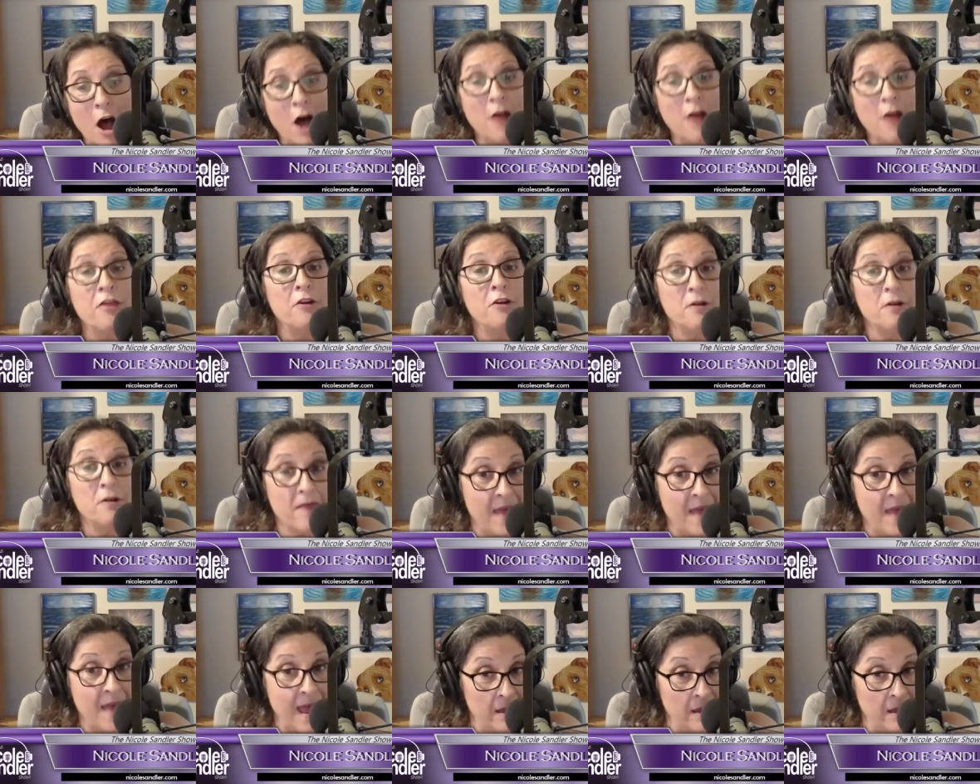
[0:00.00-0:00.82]
other
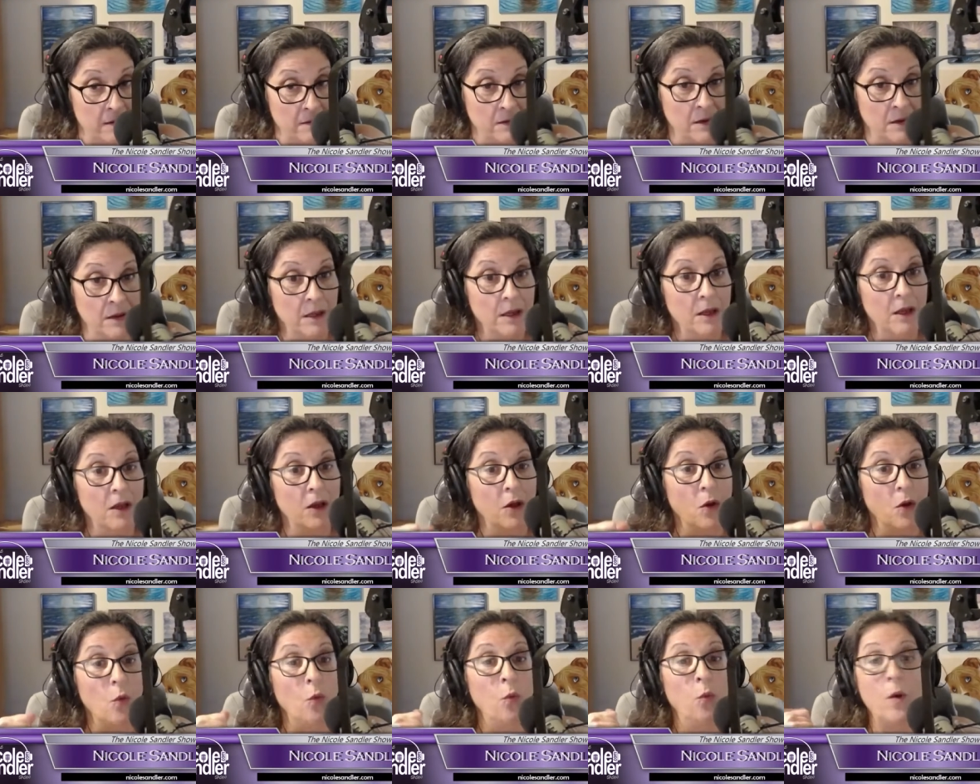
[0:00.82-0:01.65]
than
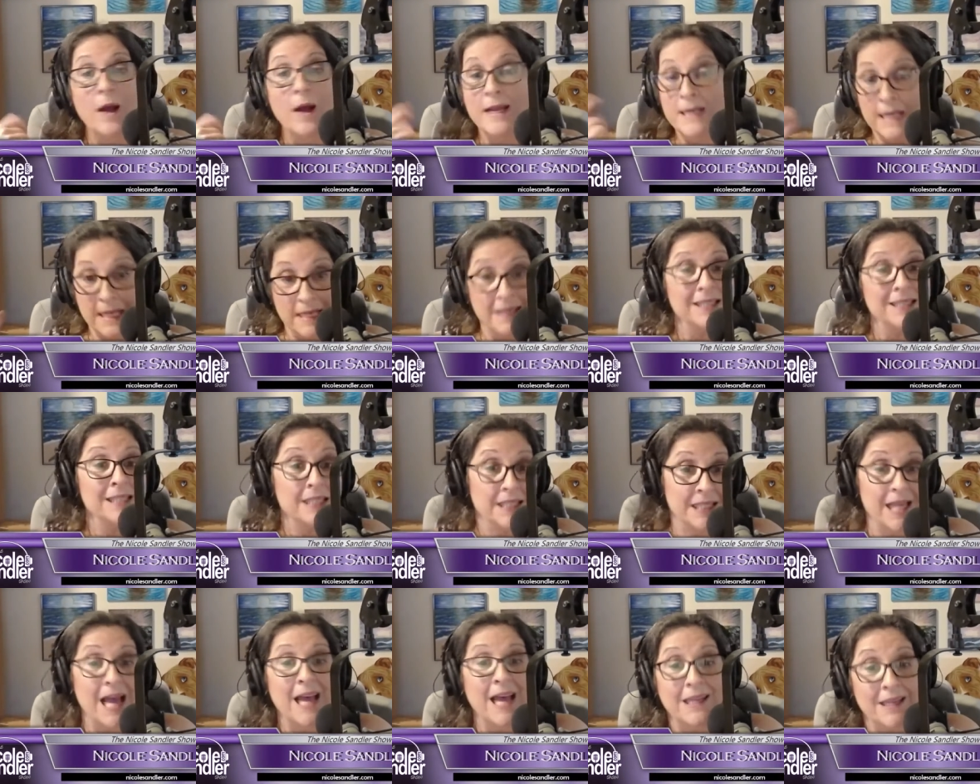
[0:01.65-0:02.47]
when he
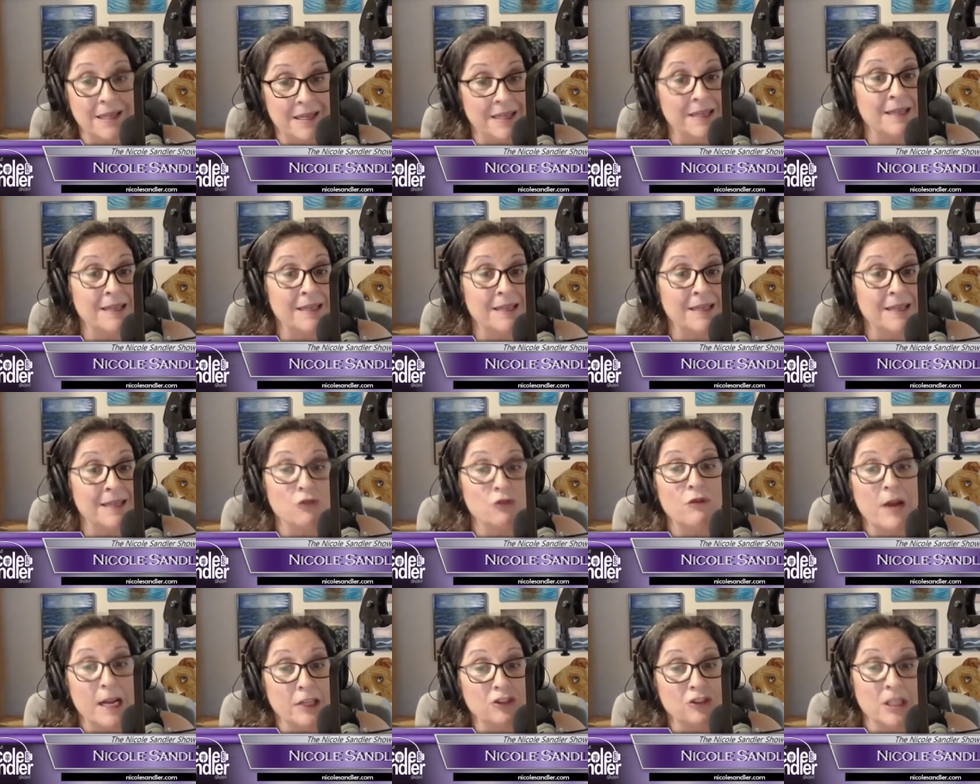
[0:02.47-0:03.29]
incited an
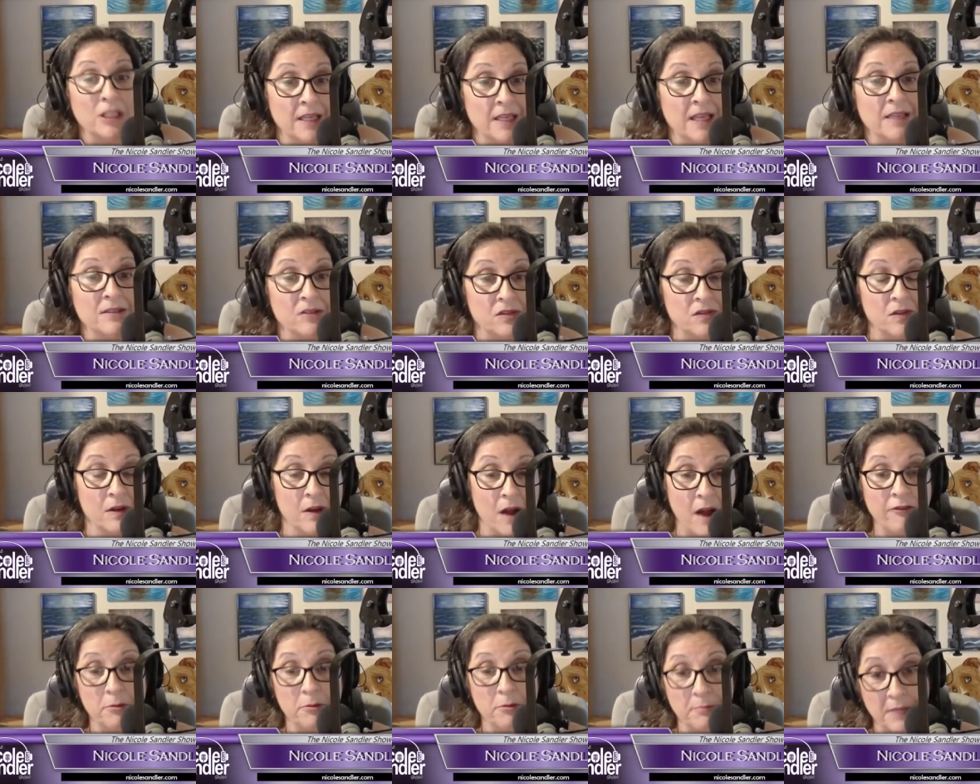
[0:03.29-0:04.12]
insurrection against the
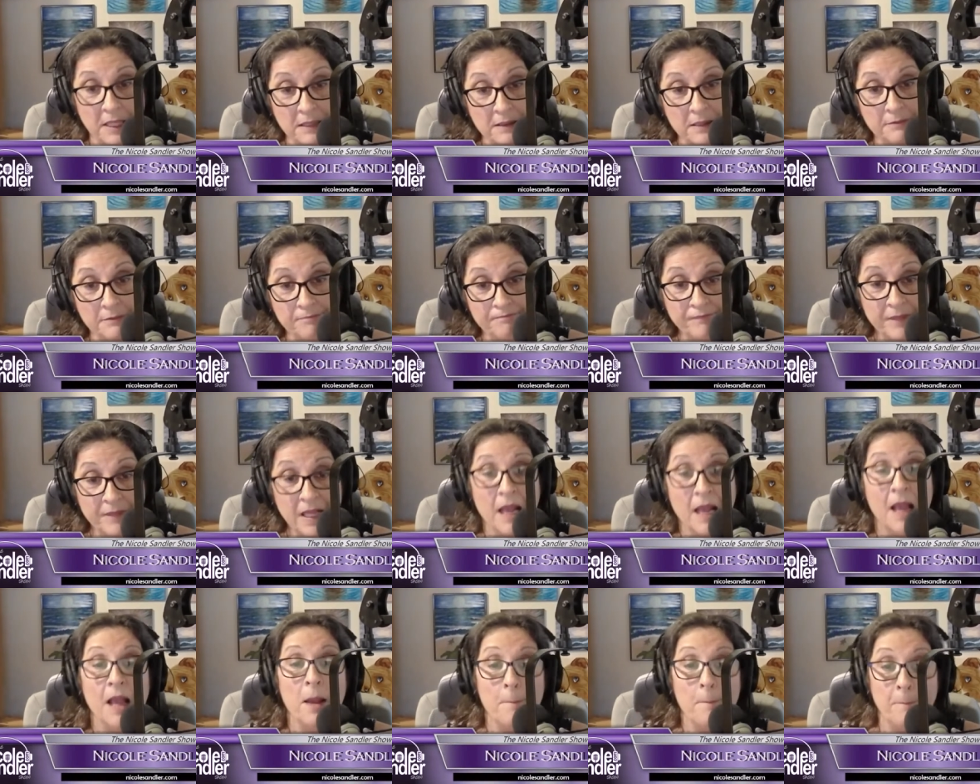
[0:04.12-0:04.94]
government,
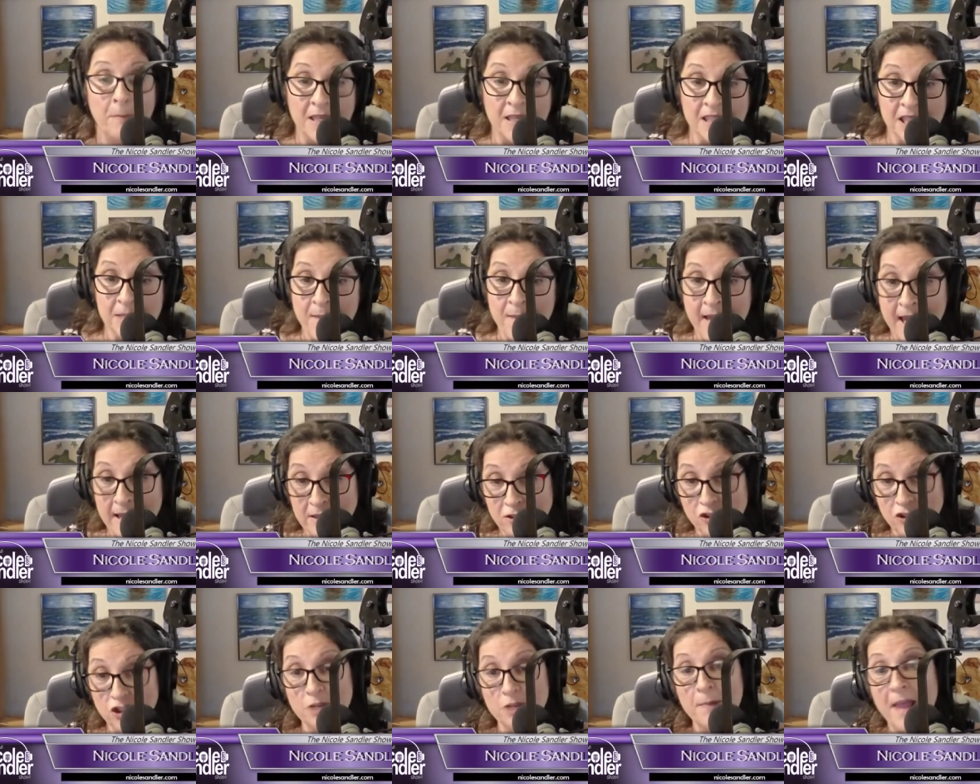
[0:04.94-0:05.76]

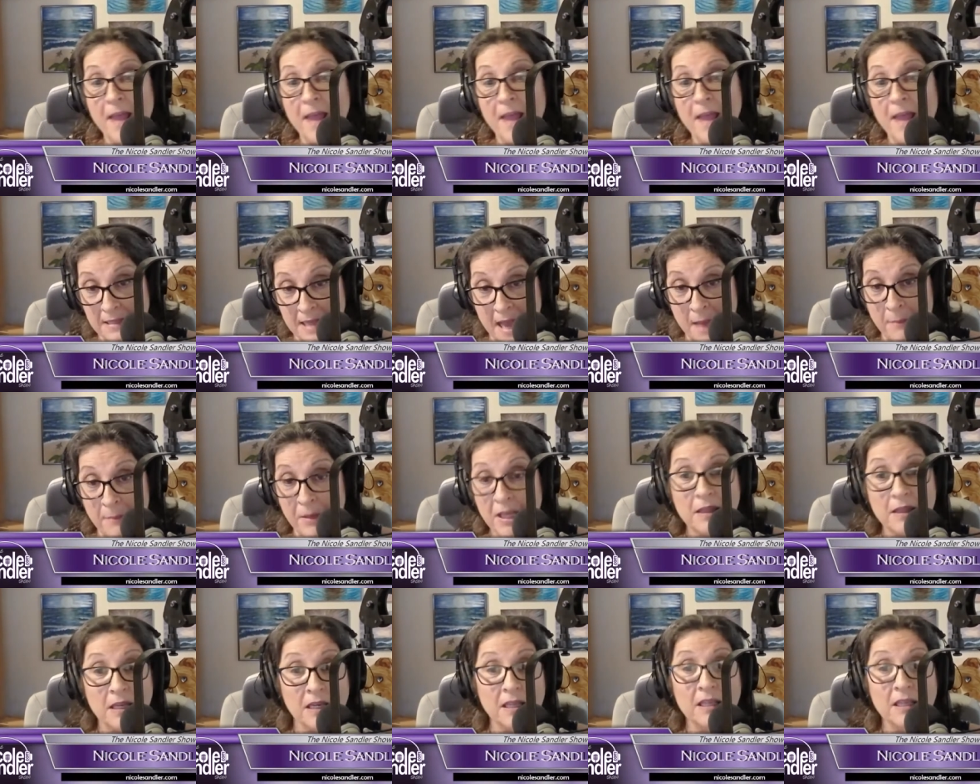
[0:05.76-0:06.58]
mismanaged a
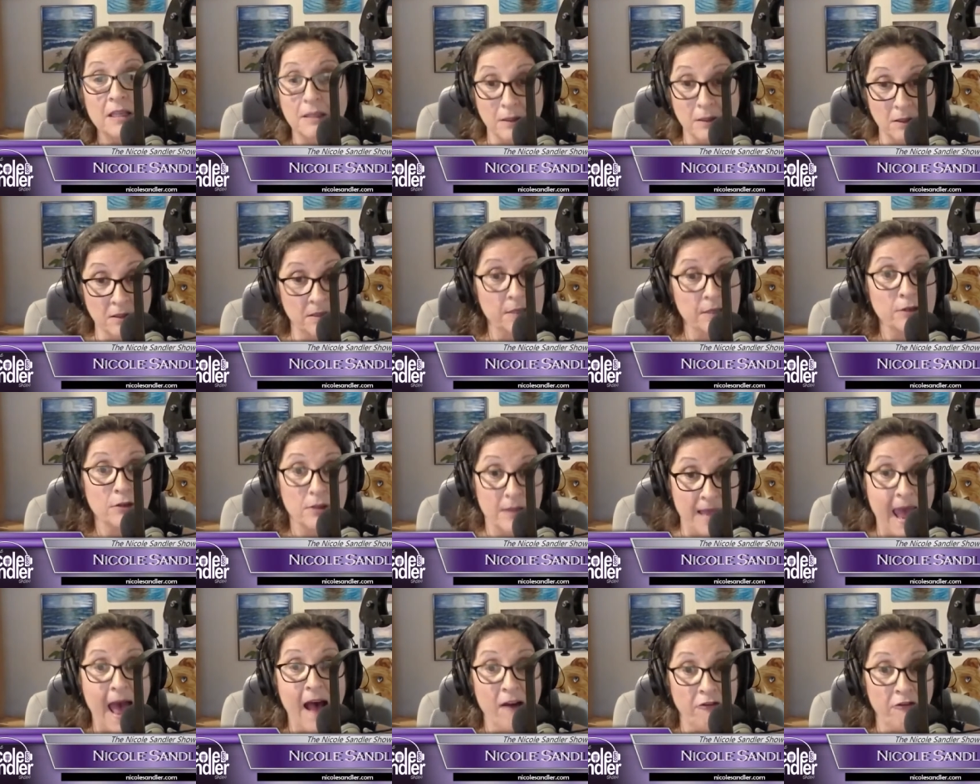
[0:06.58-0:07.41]
pandemic that killed
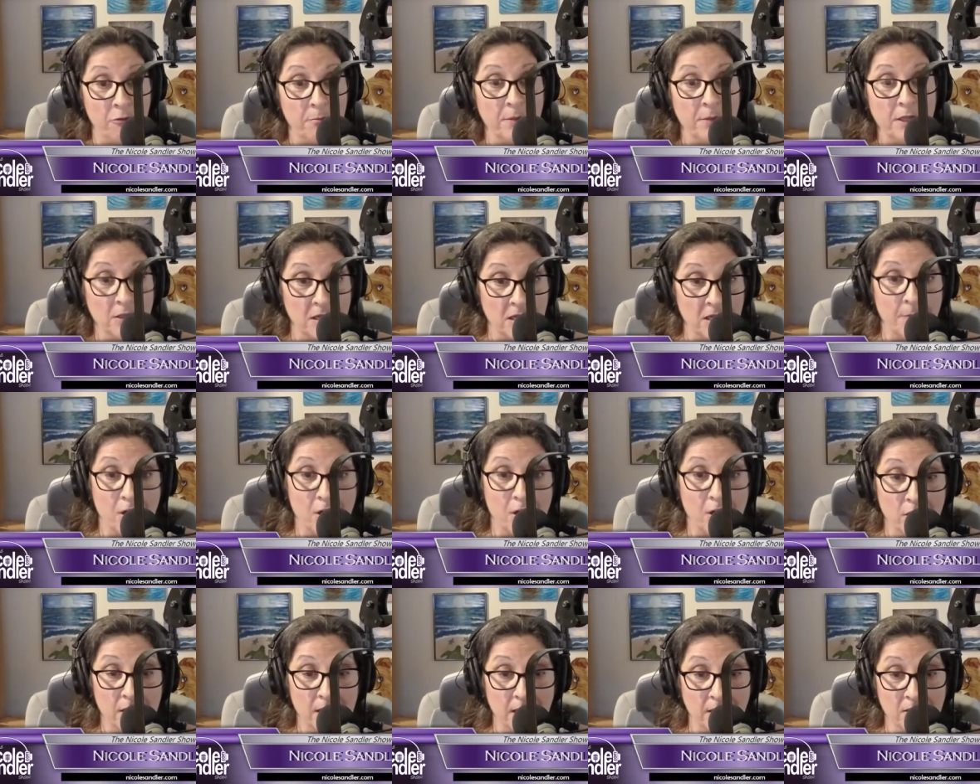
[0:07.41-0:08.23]
nearly half a million
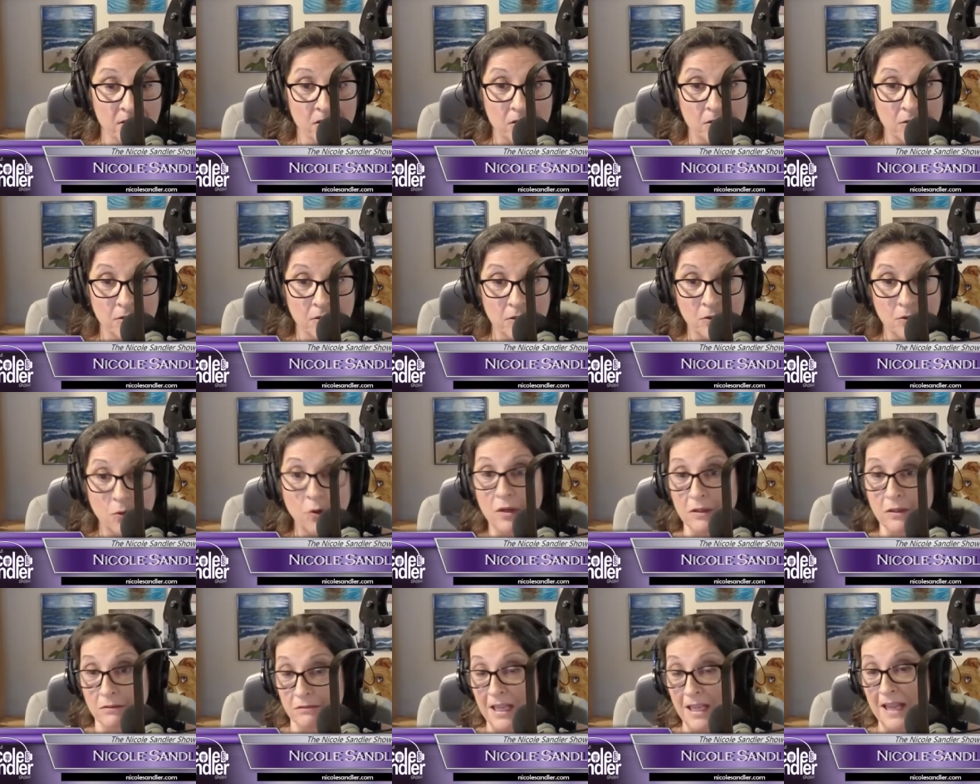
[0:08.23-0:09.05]
Americans,
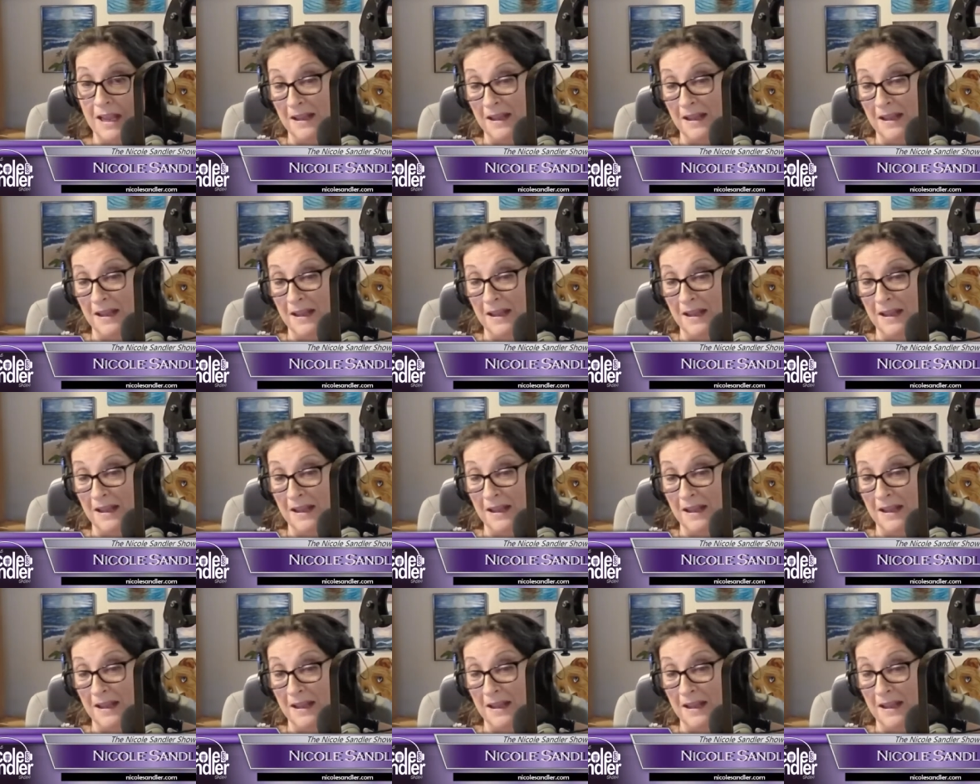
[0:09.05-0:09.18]
or